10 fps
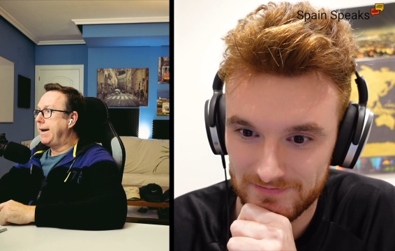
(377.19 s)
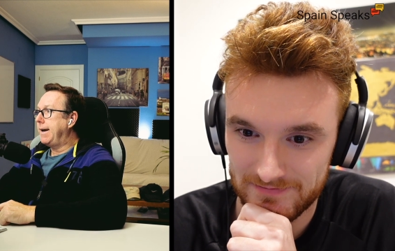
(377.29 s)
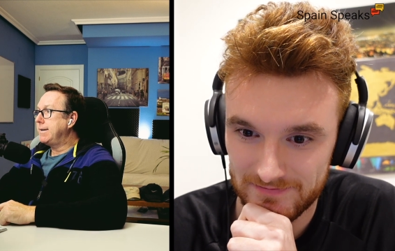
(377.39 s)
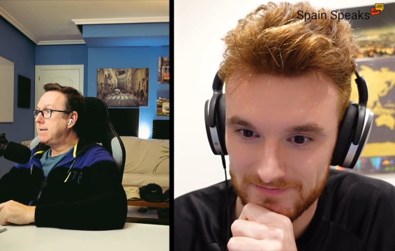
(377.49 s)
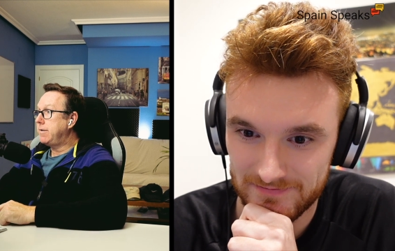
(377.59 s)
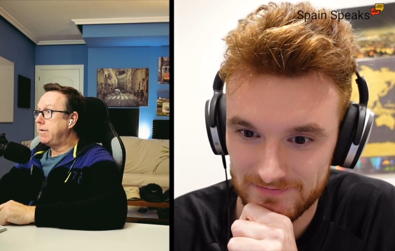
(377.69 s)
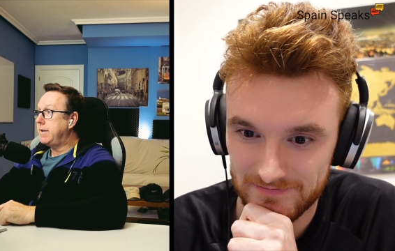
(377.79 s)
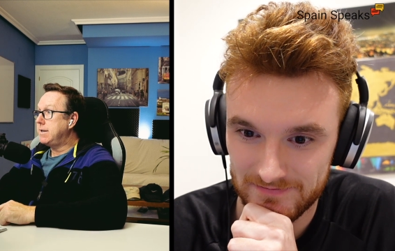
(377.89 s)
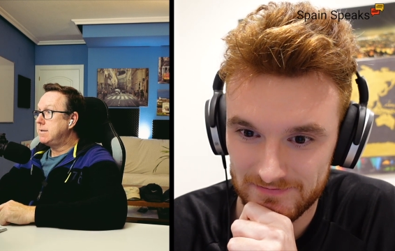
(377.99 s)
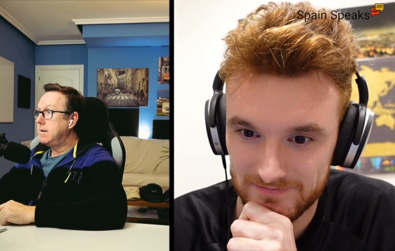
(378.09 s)
Speaker 1: uh, said
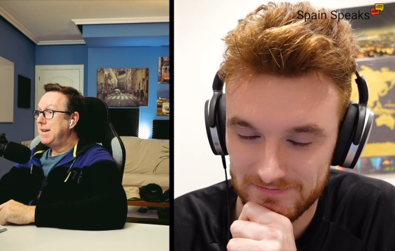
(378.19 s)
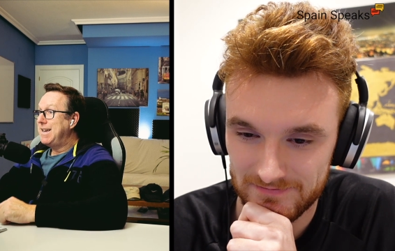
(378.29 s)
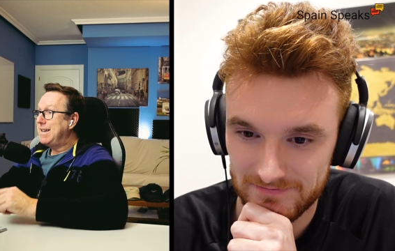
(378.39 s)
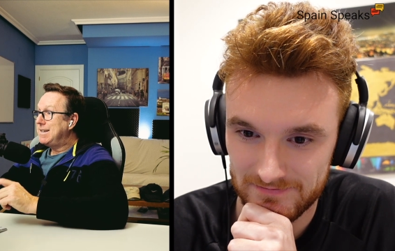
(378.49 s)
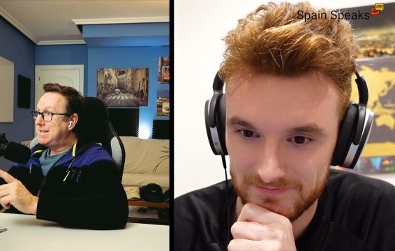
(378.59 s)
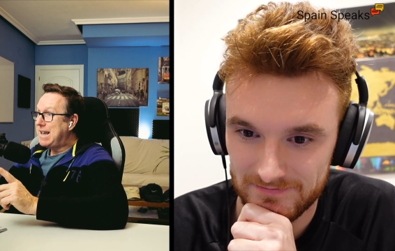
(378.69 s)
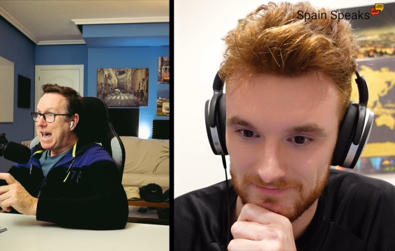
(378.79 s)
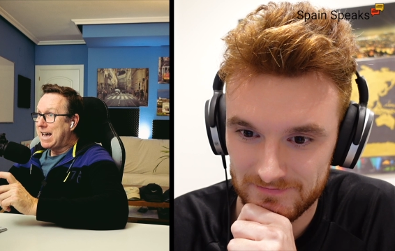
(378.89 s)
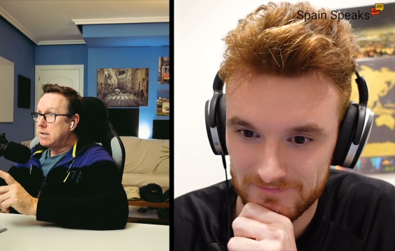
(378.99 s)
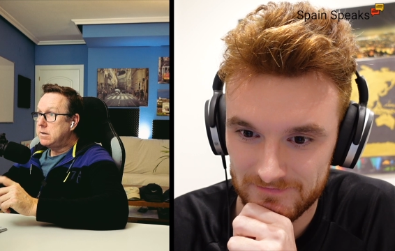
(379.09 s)
that this
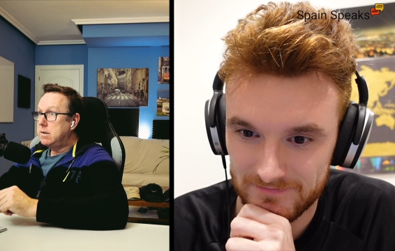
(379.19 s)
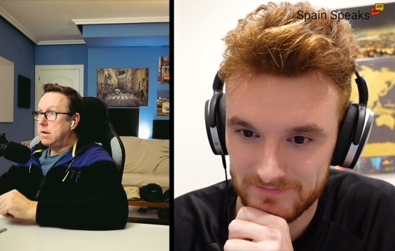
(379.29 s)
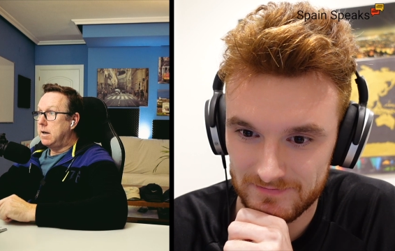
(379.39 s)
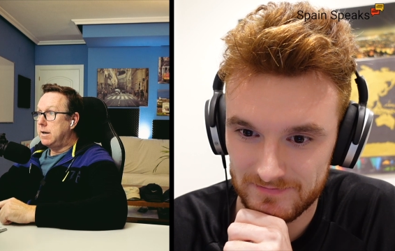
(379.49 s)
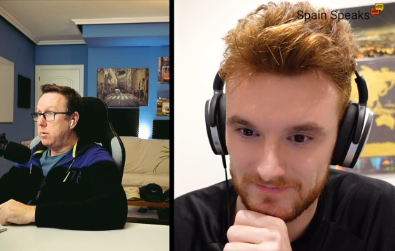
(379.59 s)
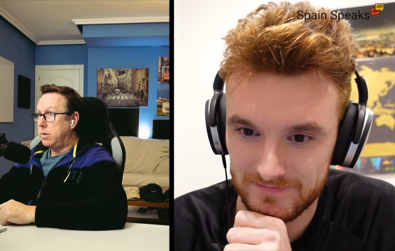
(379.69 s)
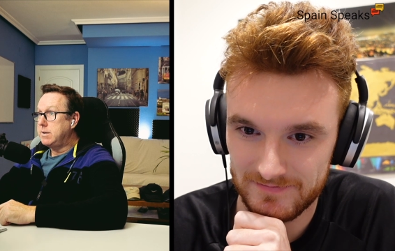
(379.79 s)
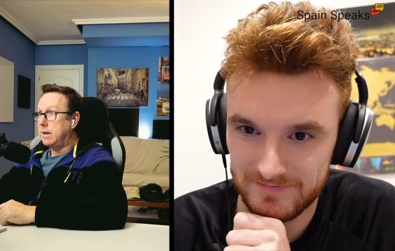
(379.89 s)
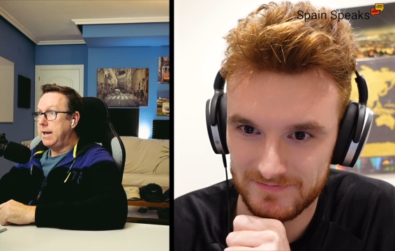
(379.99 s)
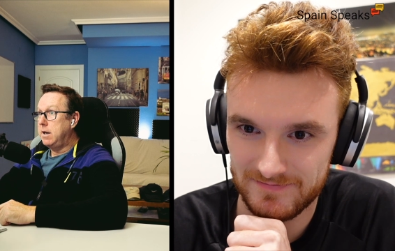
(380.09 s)
tax uh,
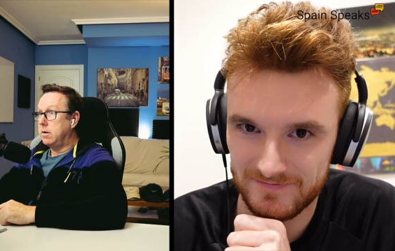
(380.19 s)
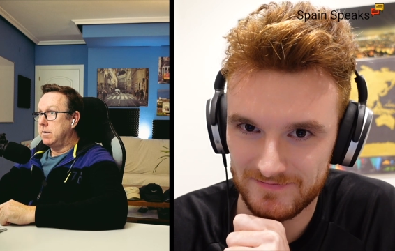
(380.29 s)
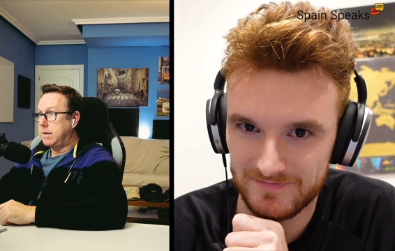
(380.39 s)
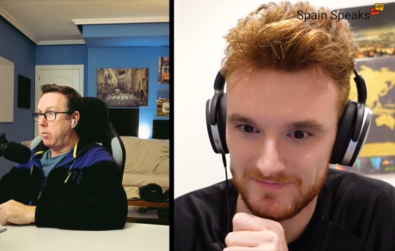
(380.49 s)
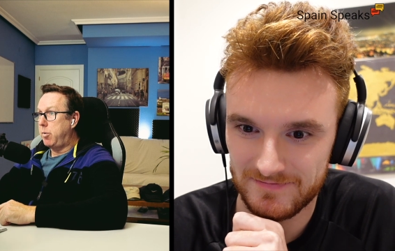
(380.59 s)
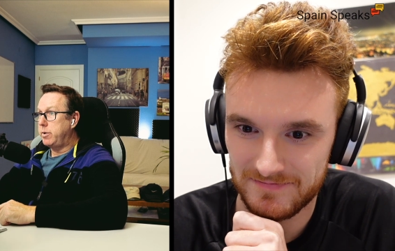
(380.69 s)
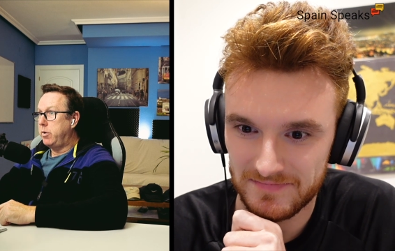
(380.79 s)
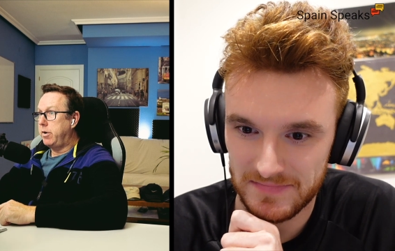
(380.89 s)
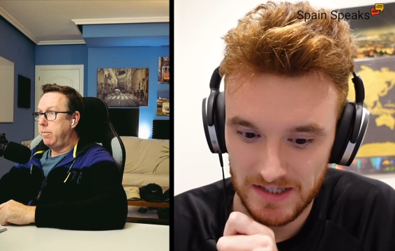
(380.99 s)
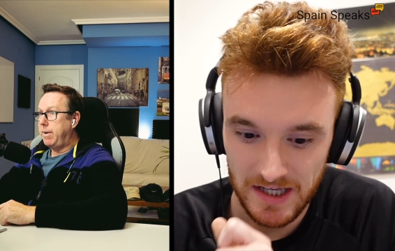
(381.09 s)
is illegal. Is that what
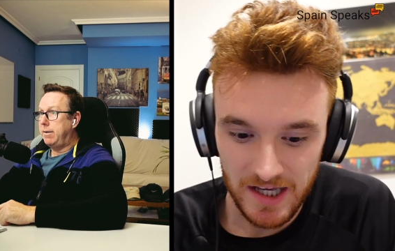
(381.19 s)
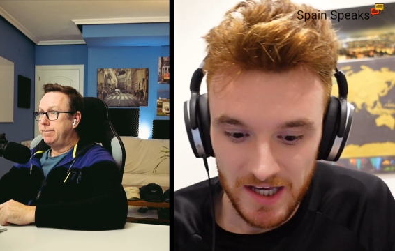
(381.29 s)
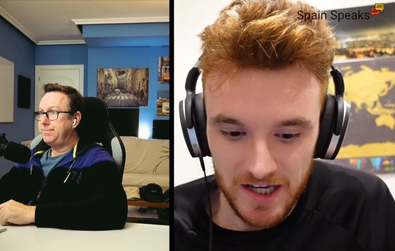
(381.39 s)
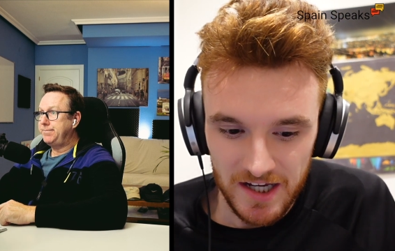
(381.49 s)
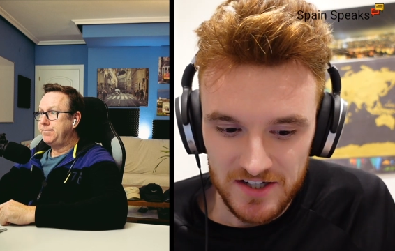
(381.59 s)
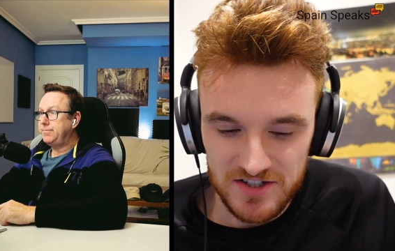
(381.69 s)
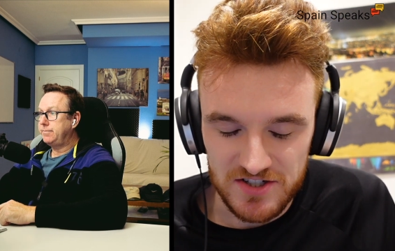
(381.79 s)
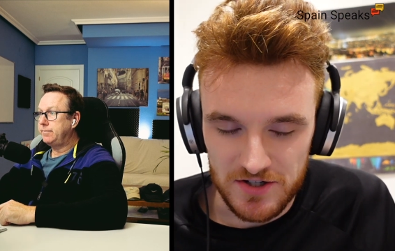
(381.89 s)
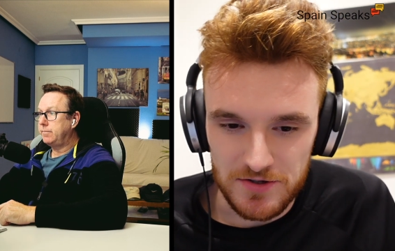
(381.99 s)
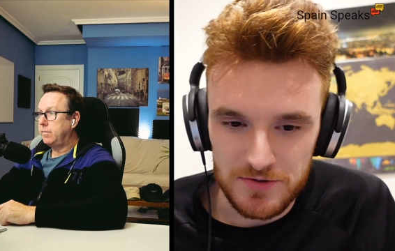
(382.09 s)
we're talking about?
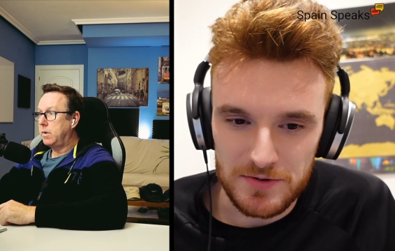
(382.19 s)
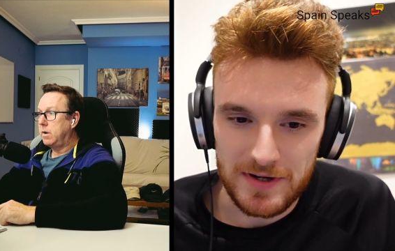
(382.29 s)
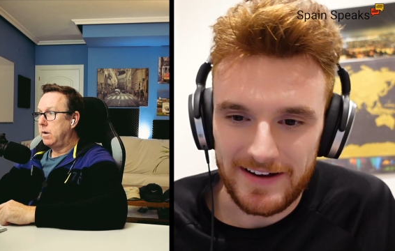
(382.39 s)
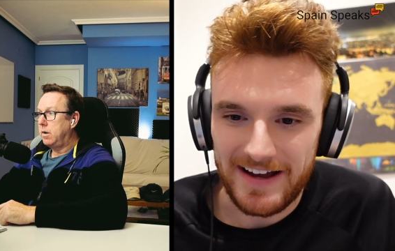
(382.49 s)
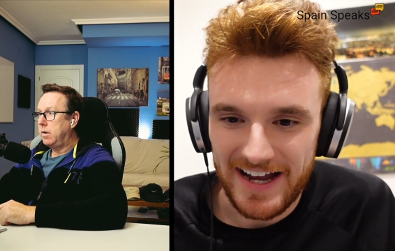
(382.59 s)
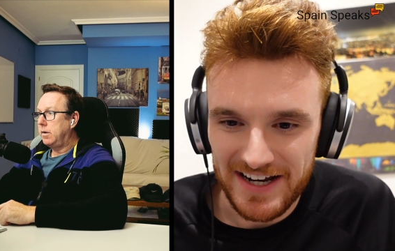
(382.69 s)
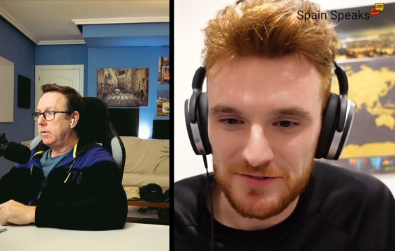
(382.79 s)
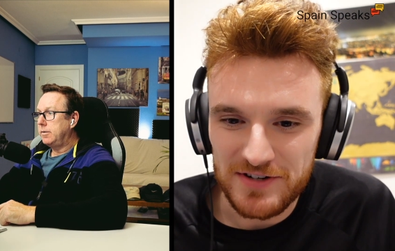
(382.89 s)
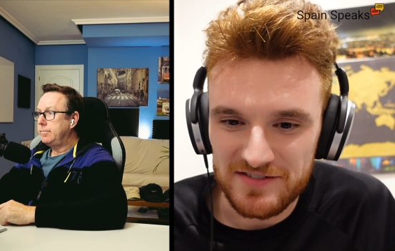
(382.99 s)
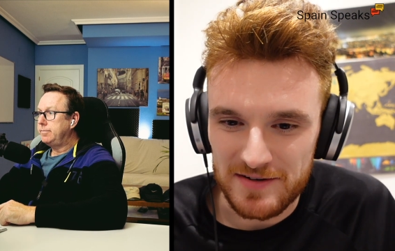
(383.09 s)
Speaker 2: So I
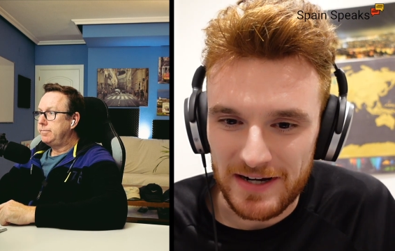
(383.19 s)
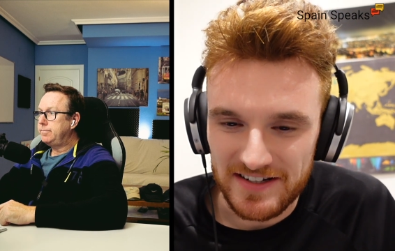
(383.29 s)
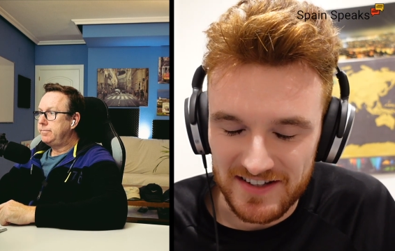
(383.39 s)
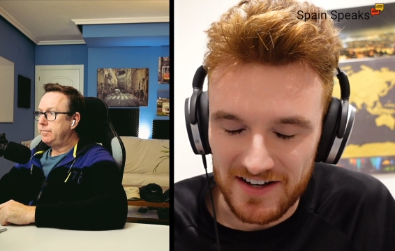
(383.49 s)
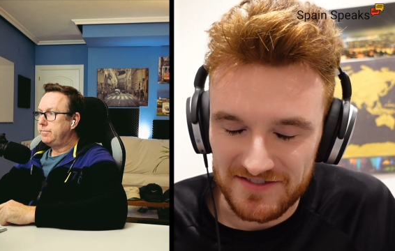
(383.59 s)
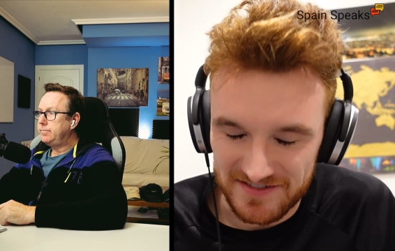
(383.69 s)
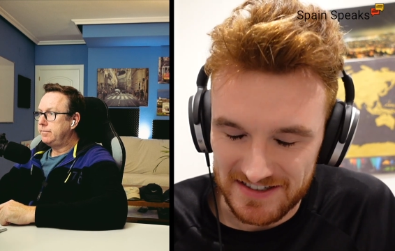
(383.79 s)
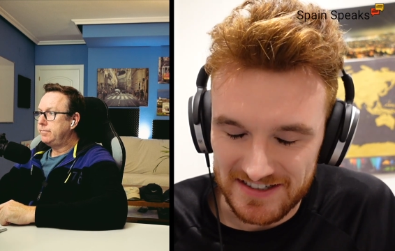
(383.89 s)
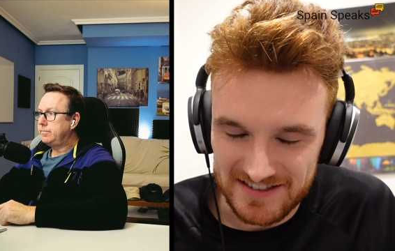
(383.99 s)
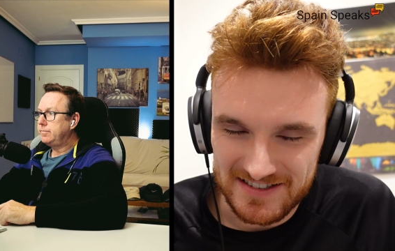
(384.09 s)
had a read of it myself,
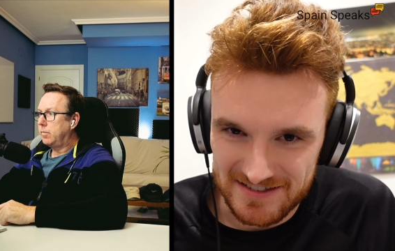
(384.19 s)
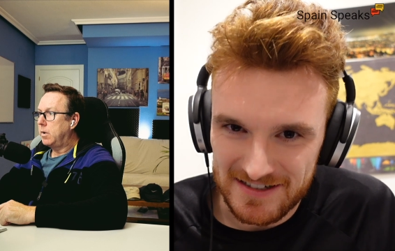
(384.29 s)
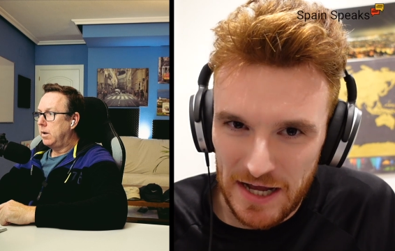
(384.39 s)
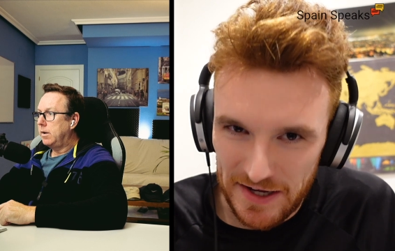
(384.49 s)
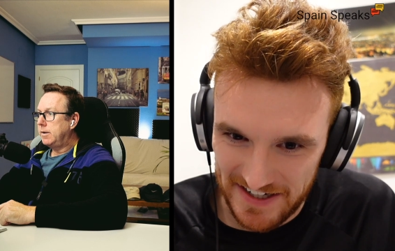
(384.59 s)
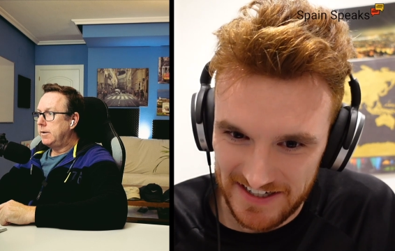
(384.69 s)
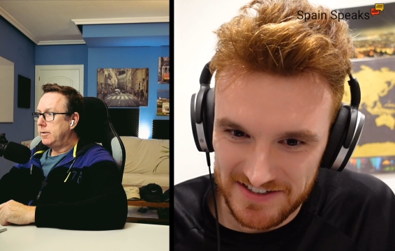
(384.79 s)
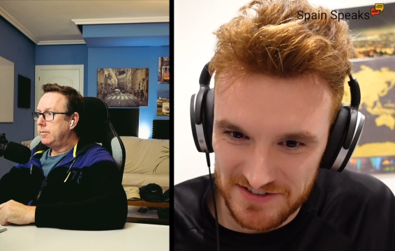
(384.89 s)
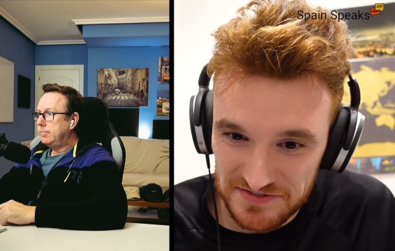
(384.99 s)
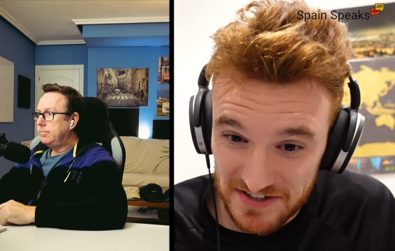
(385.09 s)
and
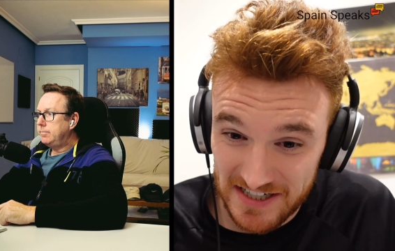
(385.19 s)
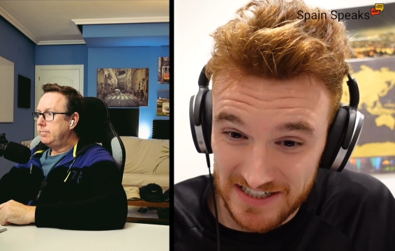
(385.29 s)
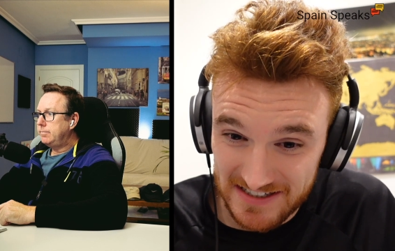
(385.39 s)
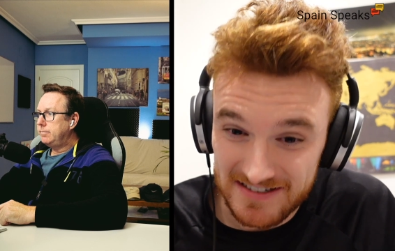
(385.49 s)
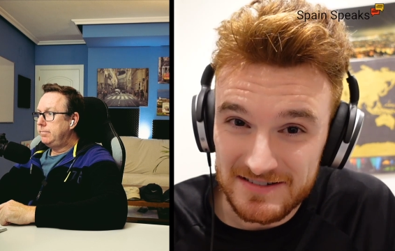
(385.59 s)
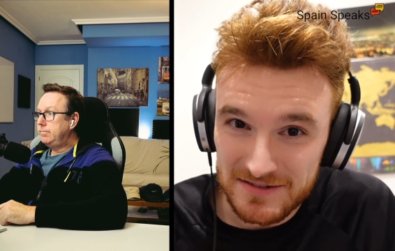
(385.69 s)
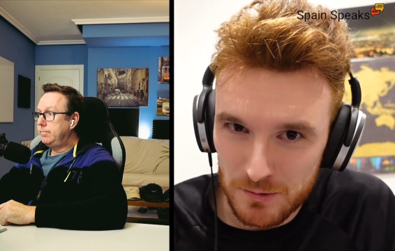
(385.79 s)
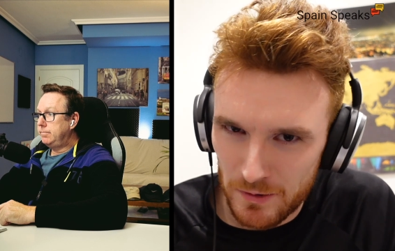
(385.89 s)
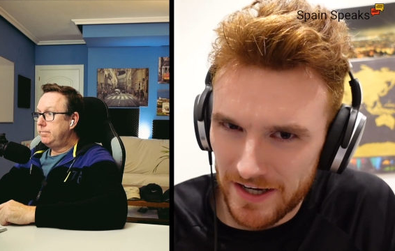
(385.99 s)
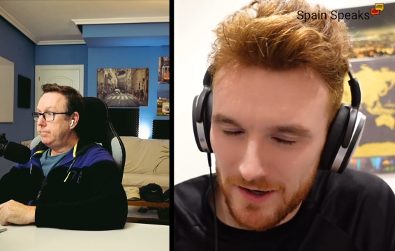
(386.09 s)
it is a very
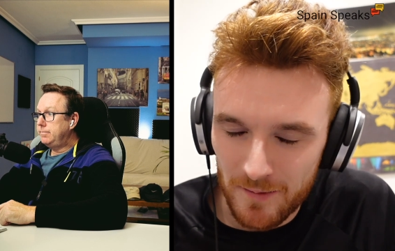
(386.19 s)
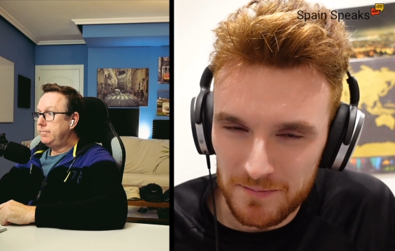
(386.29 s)
quite